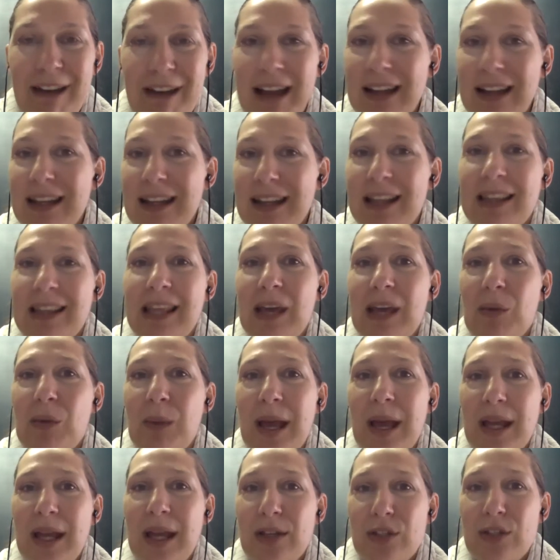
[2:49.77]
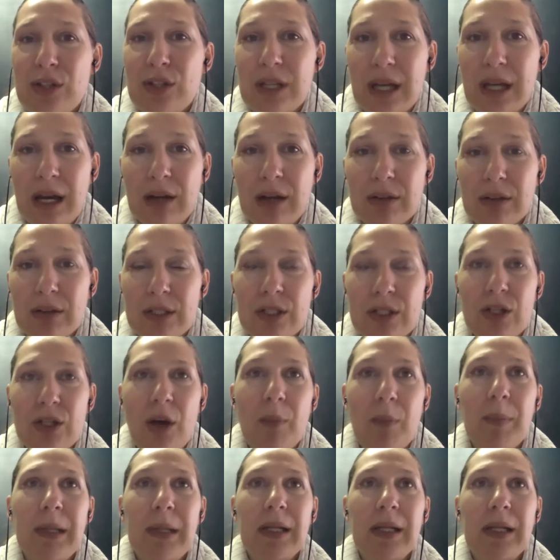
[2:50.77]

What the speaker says: finding their way to the countertop.